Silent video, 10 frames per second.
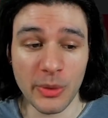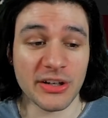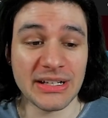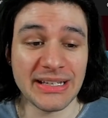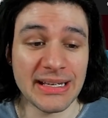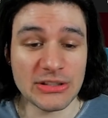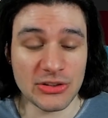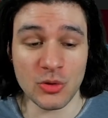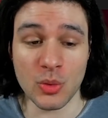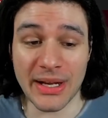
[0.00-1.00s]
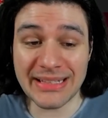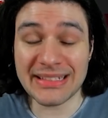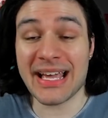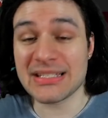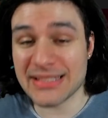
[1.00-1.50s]
we're going to get to
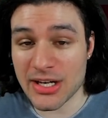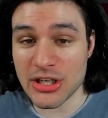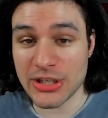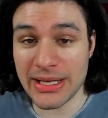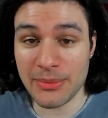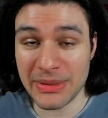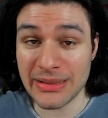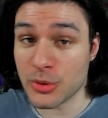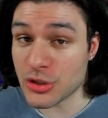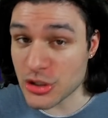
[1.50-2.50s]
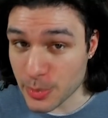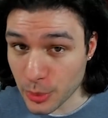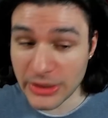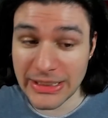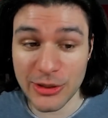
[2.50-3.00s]
test out a champion, which is
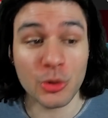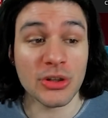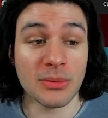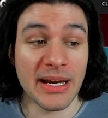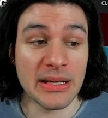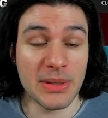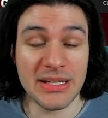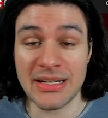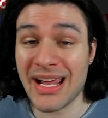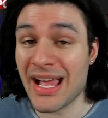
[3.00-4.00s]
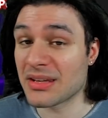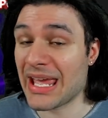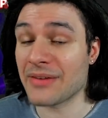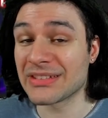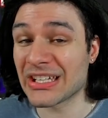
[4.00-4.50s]
pretty cool in my opinion. They
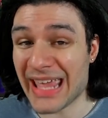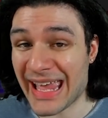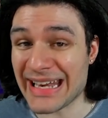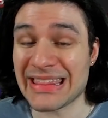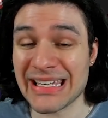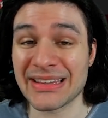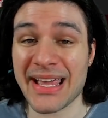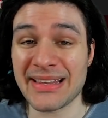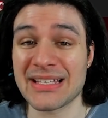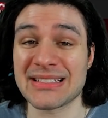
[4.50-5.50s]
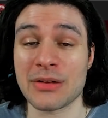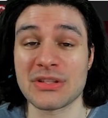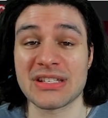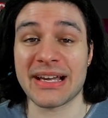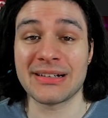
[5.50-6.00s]
haven't done anything like this
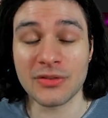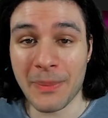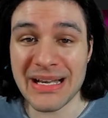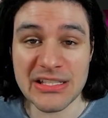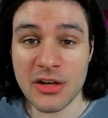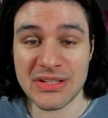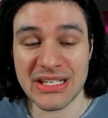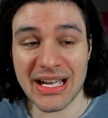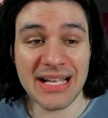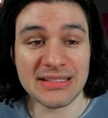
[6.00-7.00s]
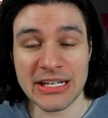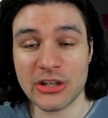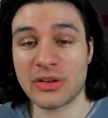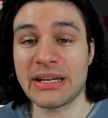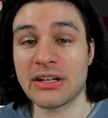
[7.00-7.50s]
outside of myself as a content
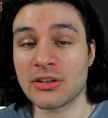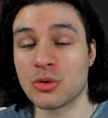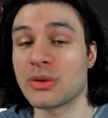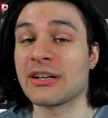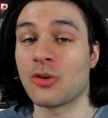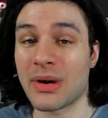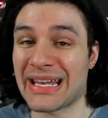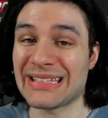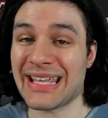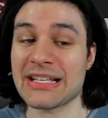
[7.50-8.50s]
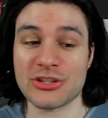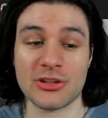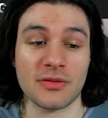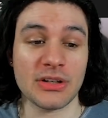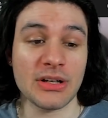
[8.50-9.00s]
creator who can go on a test
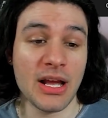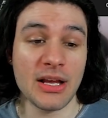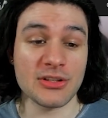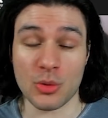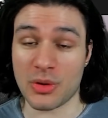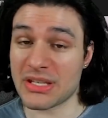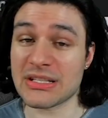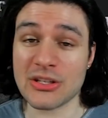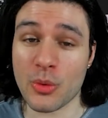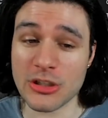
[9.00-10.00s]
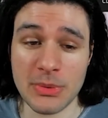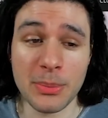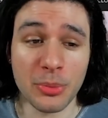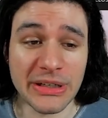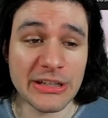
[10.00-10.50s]
server. So this is going to be
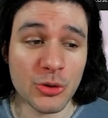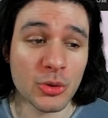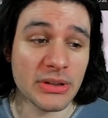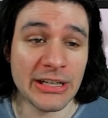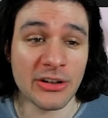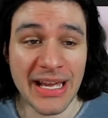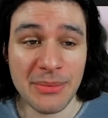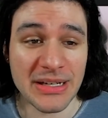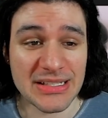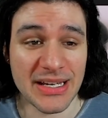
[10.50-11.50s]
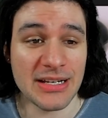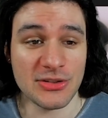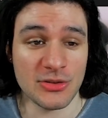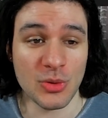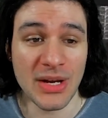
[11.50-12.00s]
pretty cool here. I am excited
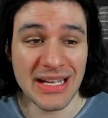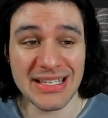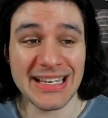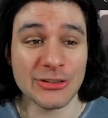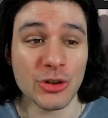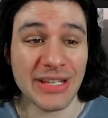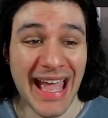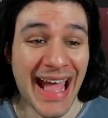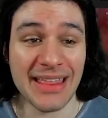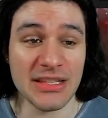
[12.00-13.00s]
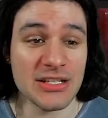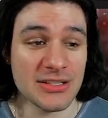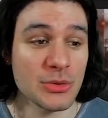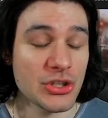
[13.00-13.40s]
to take a look at this new